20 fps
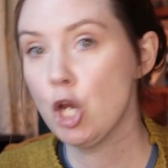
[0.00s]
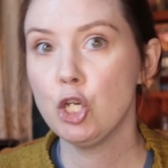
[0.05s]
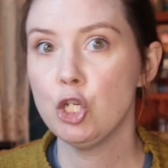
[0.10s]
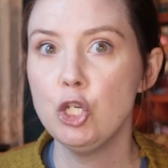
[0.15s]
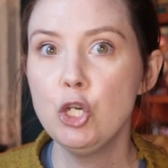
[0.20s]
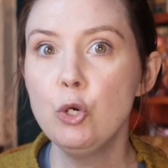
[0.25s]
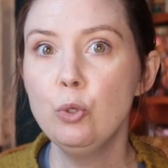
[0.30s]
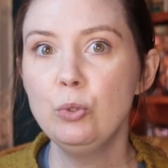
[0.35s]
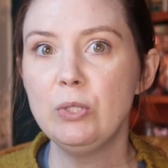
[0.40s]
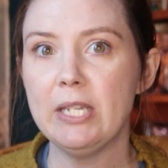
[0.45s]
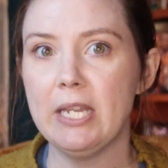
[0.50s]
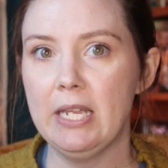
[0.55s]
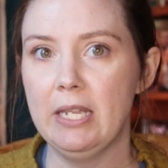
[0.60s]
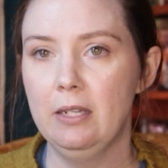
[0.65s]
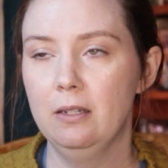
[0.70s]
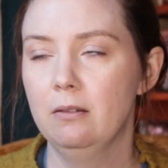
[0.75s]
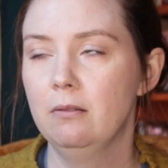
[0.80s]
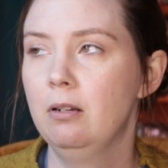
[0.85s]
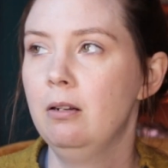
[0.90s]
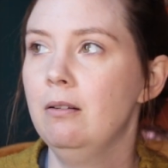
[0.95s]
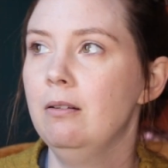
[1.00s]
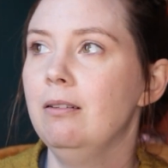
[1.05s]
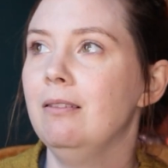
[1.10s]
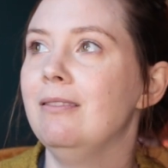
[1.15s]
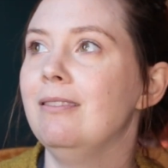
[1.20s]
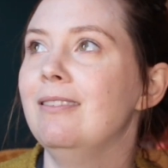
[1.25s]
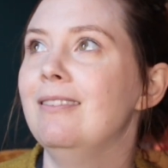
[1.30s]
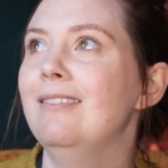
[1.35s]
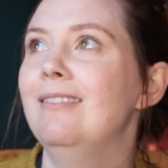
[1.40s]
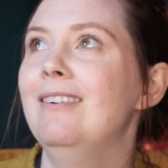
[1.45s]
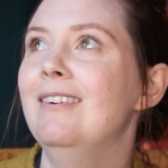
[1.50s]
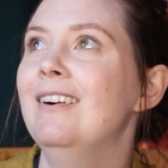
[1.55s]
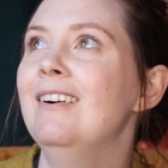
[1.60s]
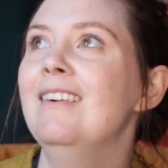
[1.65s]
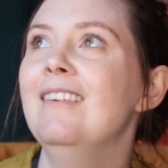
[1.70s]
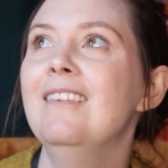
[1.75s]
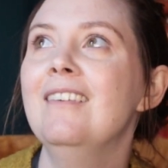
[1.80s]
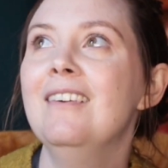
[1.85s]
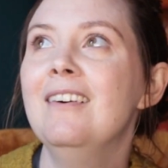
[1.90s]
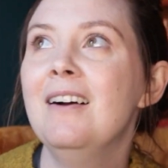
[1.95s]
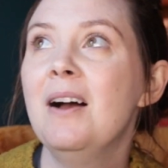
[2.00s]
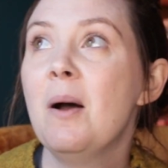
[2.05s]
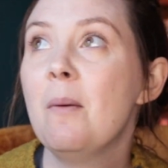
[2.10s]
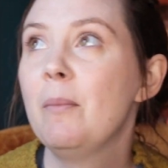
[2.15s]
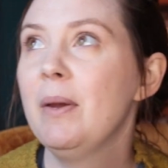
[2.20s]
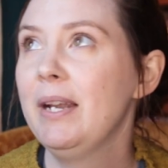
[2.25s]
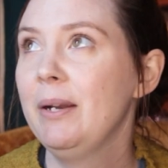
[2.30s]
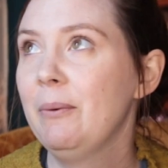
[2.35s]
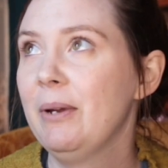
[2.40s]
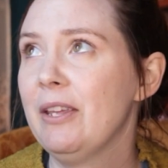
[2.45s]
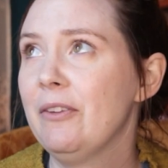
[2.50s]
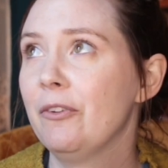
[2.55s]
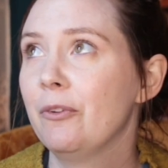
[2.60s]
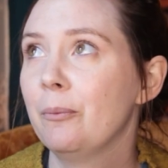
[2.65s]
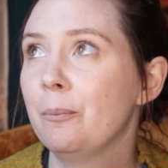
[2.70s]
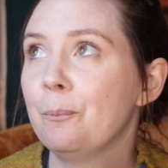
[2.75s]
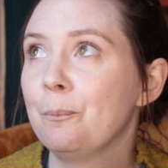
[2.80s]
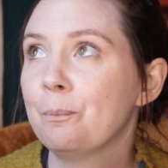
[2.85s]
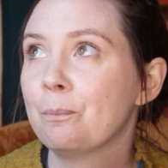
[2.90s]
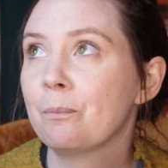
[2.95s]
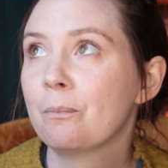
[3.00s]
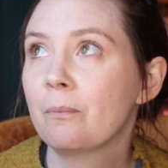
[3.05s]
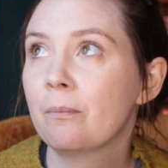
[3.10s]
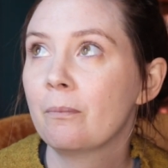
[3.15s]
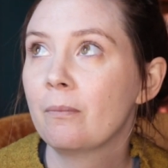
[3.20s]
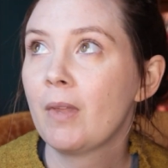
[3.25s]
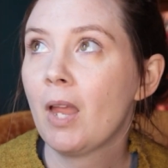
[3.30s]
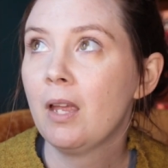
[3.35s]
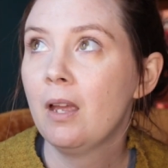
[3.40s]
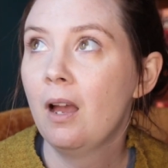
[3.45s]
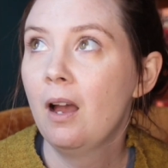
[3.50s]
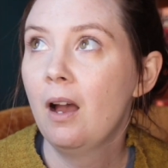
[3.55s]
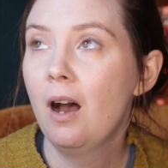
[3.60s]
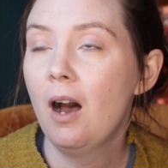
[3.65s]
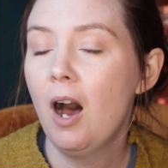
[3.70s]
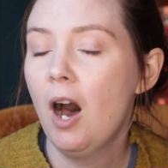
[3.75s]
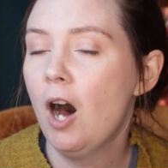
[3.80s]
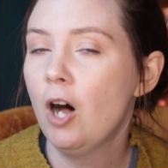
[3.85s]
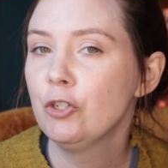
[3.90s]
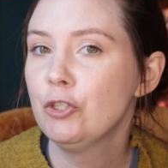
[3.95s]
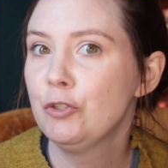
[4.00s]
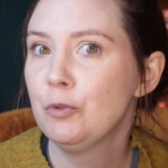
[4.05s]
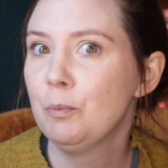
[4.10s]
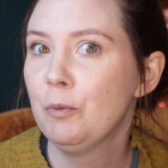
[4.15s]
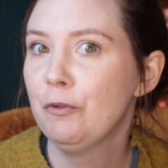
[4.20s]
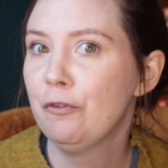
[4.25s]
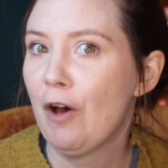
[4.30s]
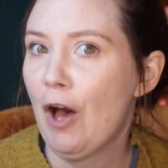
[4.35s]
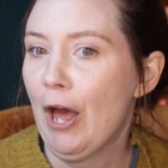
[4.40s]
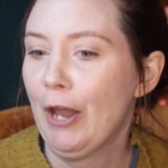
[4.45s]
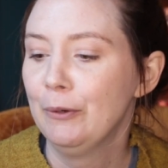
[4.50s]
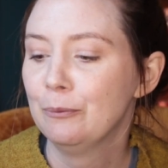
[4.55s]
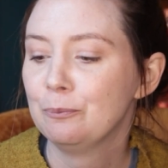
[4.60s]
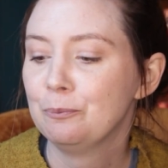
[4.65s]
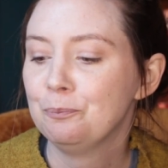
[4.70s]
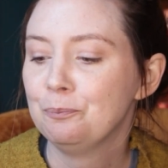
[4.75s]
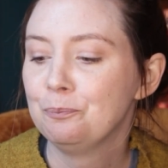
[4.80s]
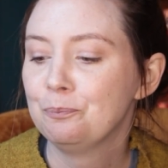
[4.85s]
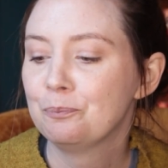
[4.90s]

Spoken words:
Use it. But anyways, I'll just move on.